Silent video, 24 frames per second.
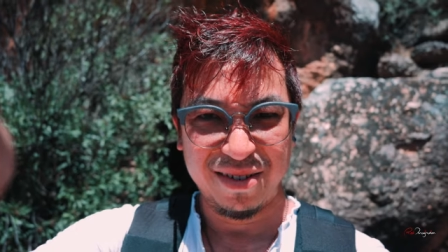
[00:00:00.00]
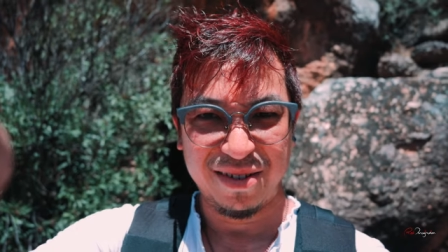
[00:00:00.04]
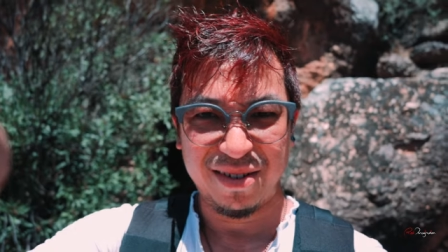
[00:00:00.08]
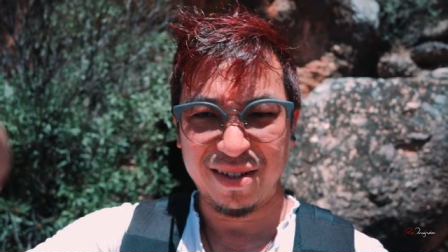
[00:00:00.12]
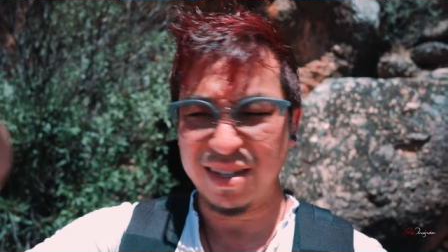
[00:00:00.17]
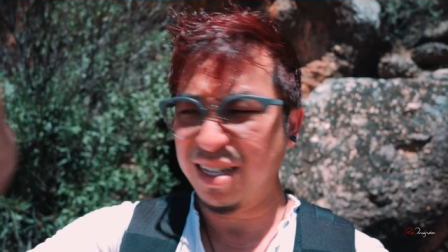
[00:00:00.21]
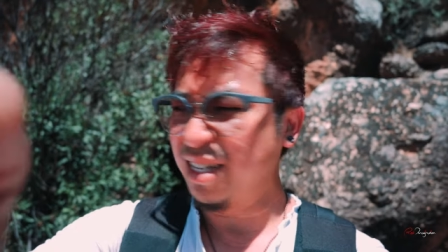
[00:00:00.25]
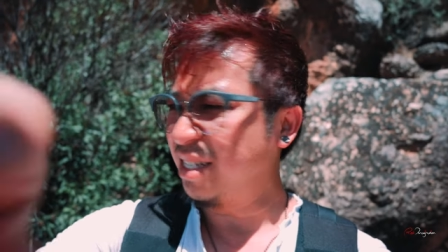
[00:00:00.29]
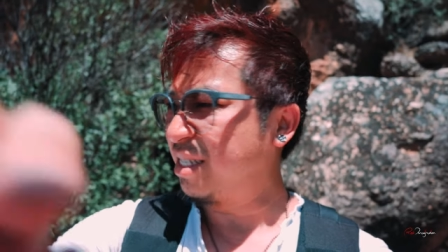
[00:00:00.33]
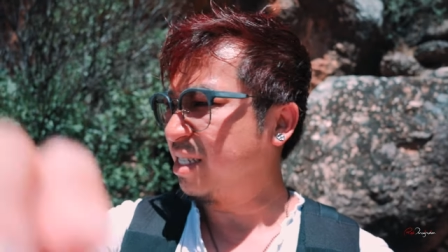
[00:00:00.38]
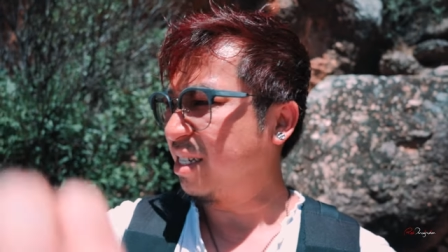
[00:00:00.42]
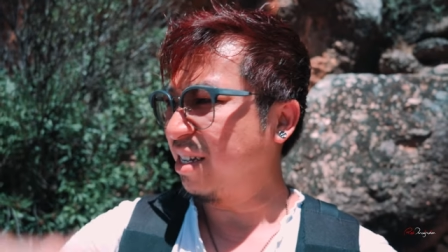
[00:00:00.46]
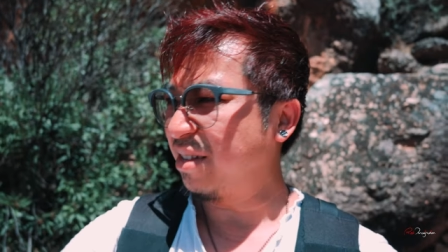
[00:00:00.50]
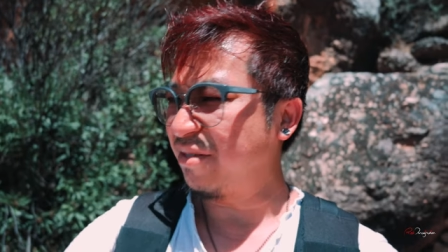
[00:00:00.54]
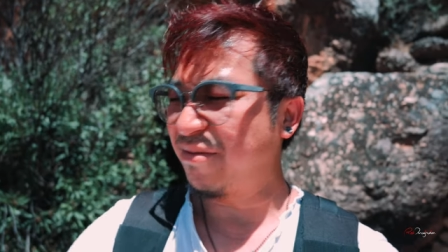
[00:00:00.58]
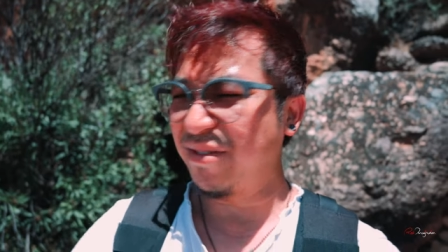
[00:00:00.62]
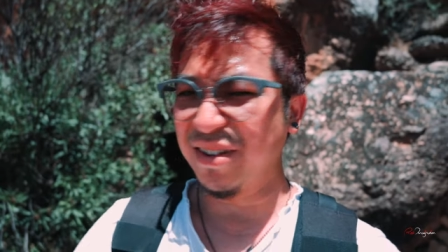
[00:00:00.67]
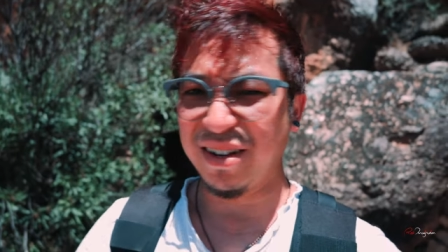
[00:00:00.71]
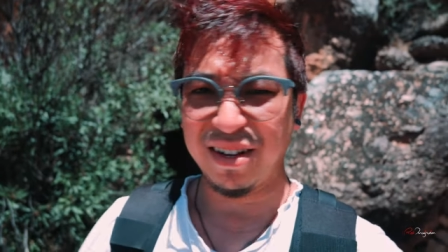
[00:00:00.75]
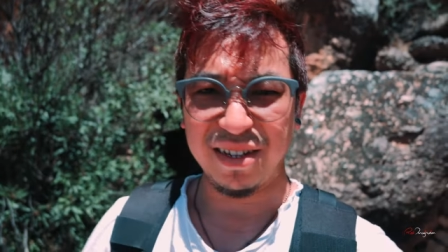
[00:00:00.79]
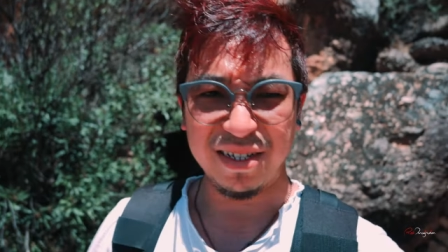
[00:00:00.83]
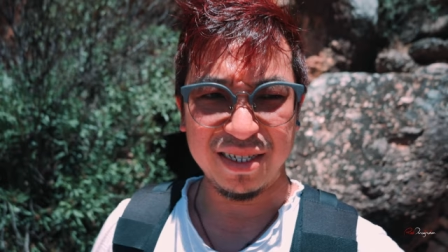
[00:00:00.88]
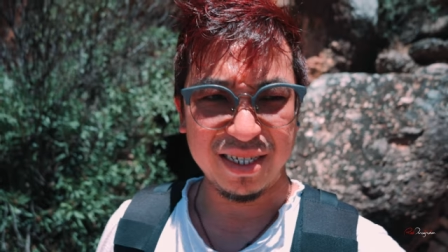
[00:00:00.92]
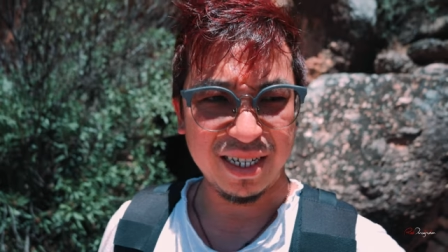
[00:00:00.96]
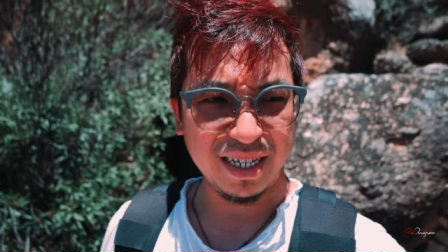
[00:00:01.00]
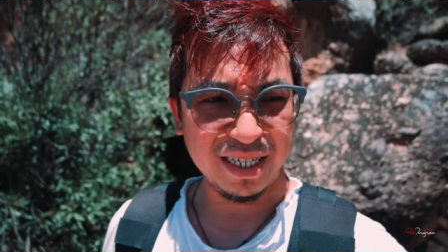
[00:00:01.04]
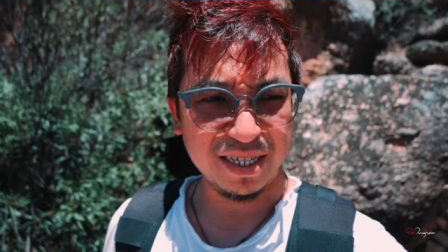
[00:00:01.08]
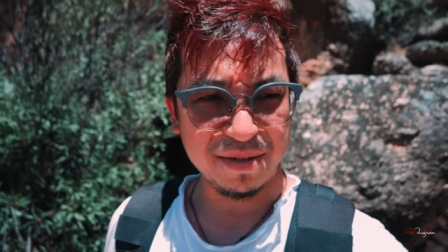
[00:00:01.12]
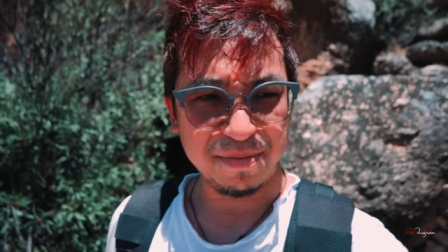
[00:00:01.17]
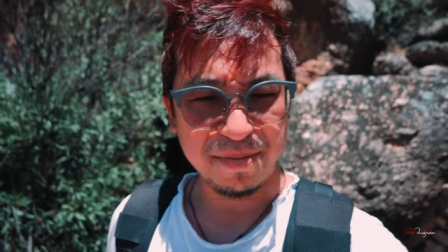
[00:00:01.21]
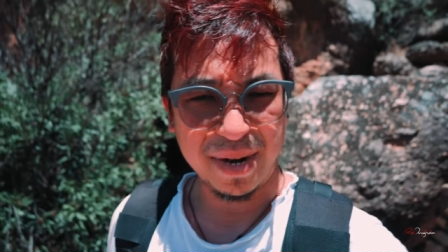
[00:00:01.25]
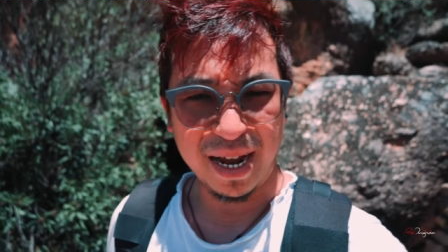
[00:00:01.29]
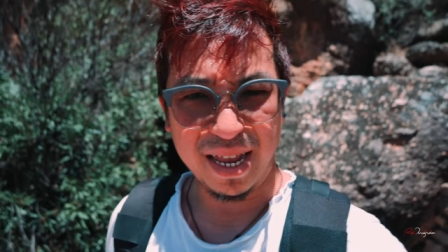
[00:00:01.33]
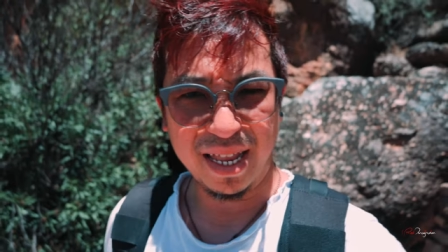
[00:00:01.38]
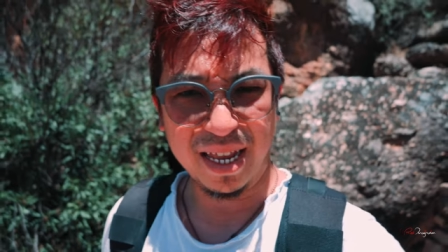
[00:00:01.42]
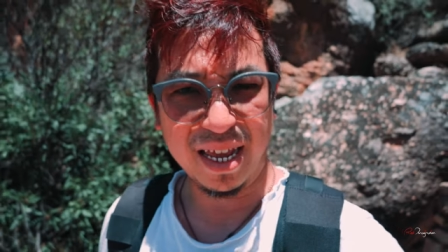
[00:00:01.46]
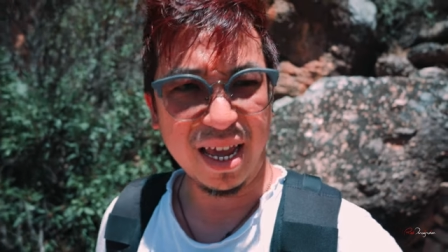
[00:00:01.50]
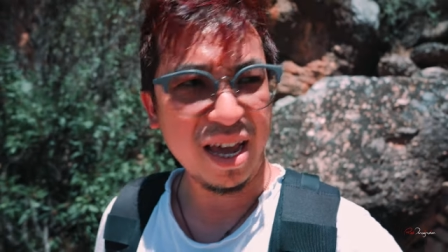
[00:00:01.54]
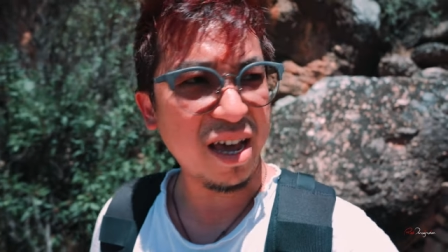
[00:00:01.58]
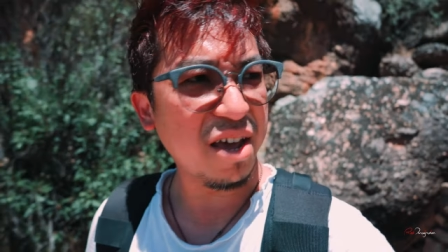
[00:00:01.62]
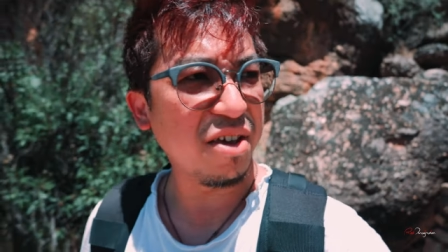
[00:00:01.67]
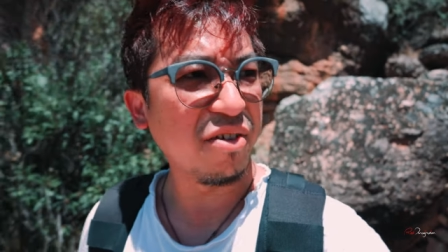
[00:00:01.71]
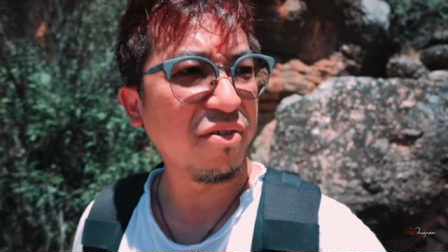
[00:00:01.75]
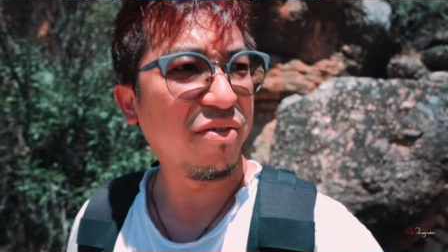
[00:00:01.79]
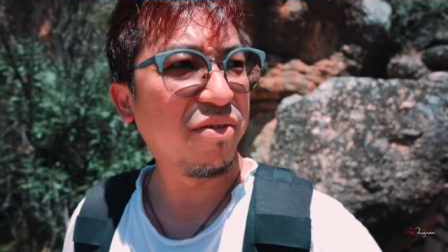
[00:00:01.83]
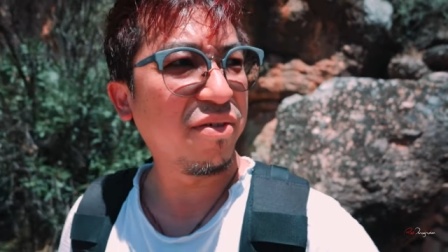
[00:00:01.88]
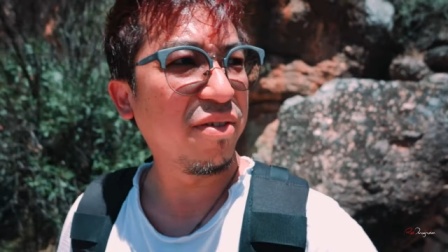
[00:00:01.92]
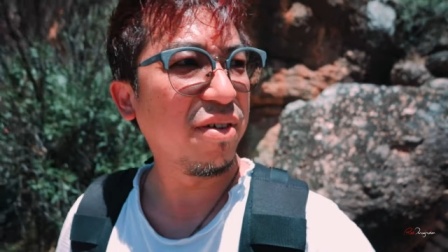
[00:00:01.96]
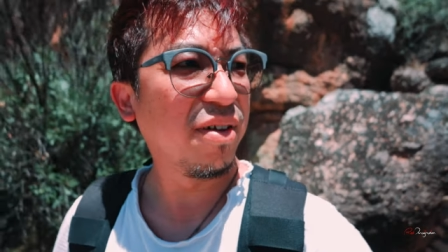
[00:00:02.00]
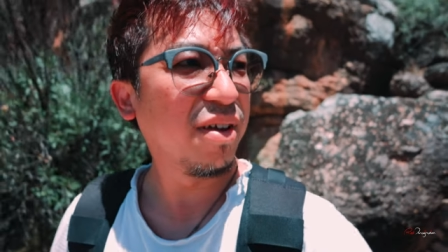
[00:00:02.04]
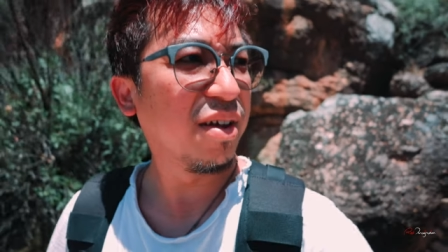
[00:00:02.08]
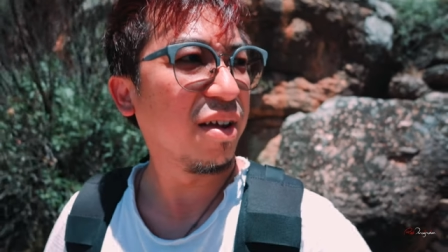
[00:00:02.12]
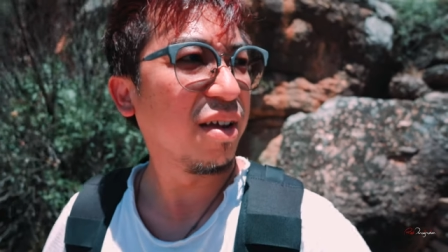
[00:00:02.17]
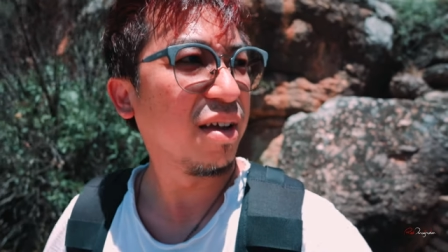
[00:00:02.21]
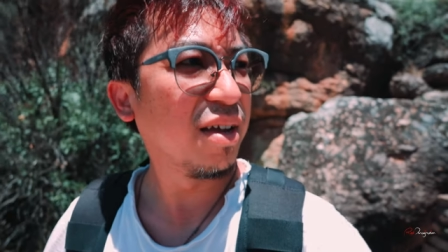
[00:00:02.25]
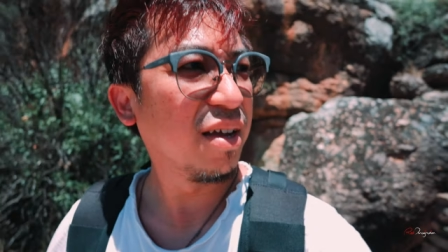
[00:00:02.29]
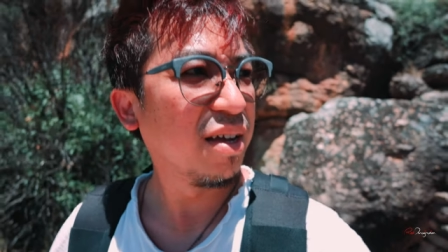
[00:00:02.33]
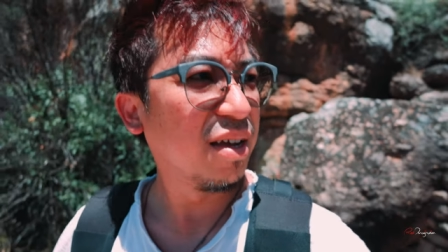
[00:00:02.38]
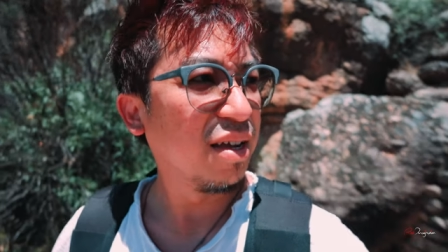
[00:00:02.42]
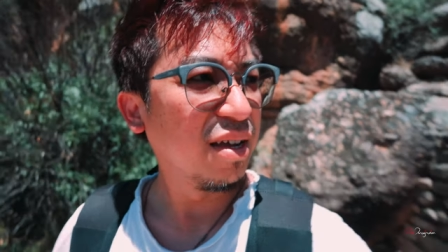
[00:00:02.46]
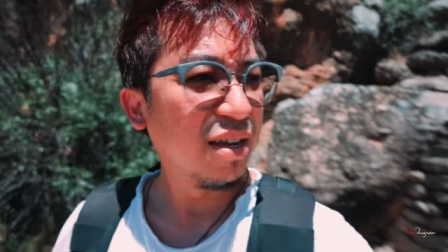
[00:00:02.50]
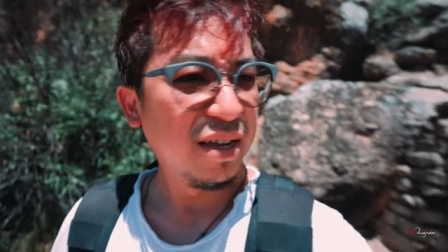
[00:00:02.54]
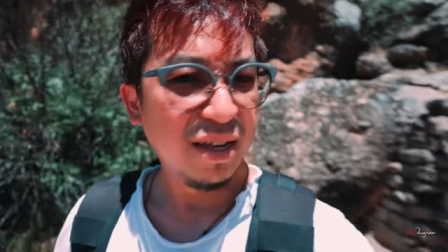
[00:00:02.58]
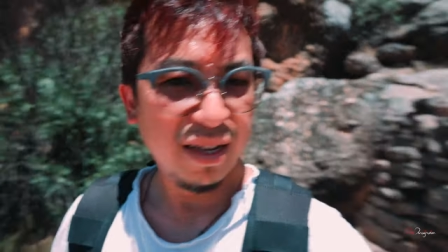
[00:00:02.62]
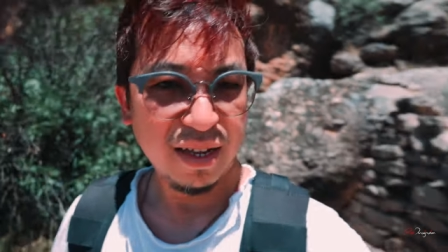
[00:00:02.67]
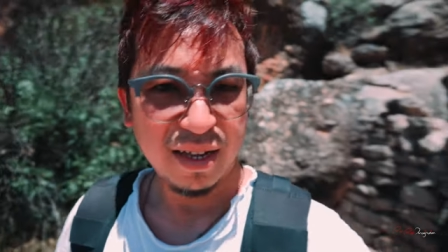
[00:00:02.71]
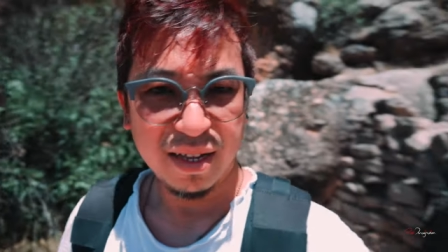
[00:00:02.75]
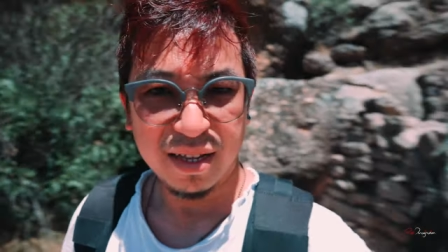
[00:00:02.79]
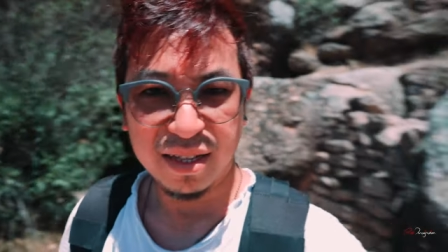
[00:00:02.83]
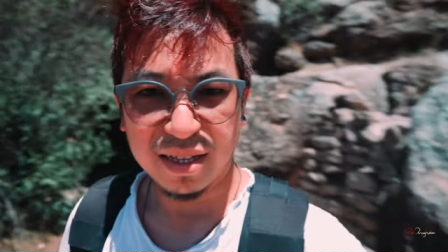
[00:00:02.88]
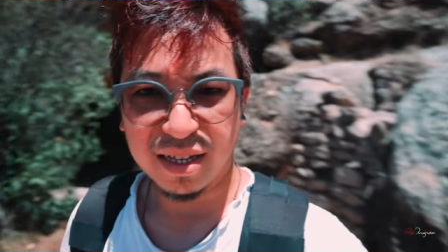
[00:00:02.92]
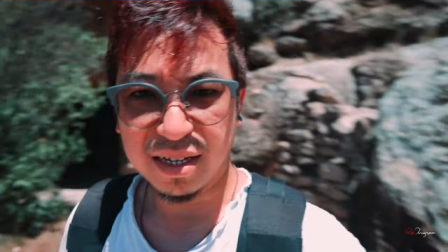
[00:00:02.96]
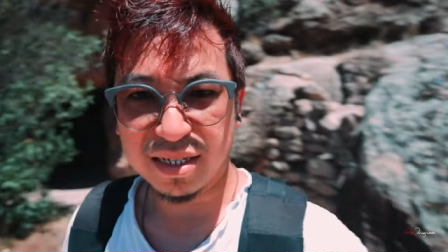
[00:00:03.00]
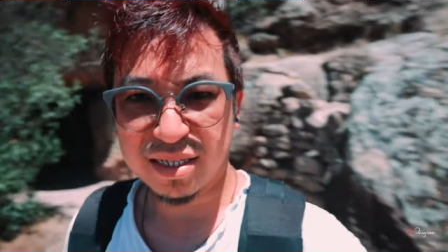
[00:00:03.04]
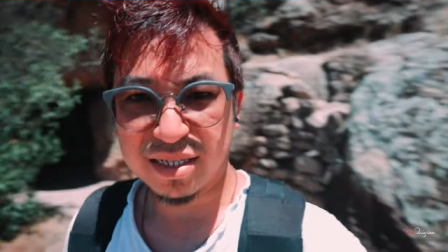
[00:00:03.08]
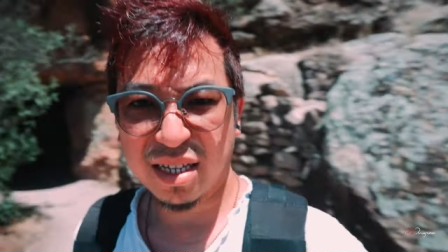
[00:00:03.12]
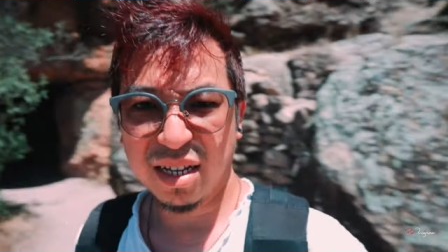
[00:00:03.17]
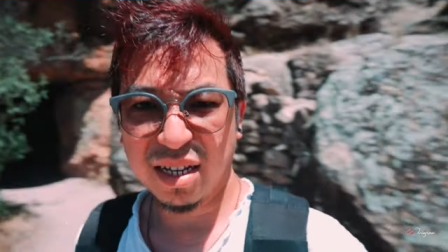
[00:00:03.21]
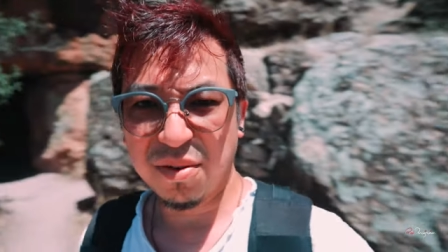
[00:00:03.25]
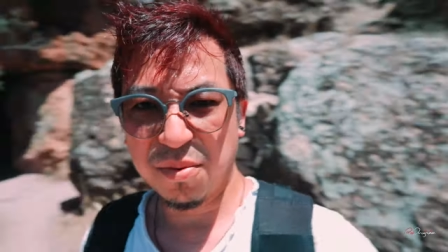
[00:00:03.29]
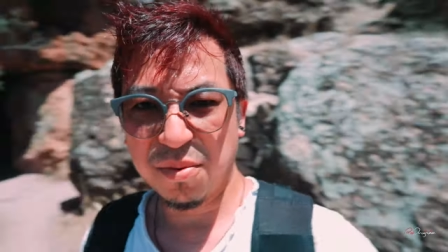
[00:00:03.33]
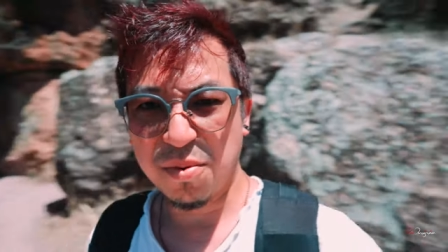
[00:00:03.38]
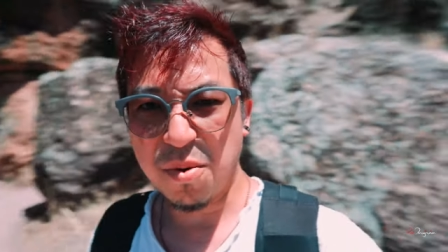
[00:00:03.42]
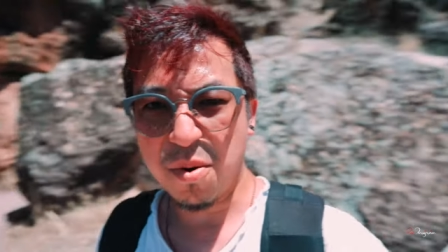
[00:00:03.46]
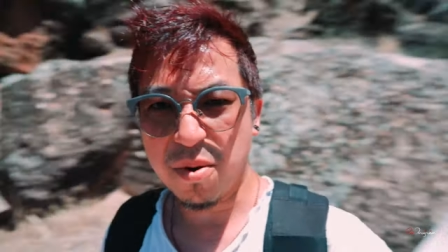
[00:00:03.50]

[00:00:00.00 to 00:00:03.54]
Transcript: Well that's it fellas, that's main cave. There's still a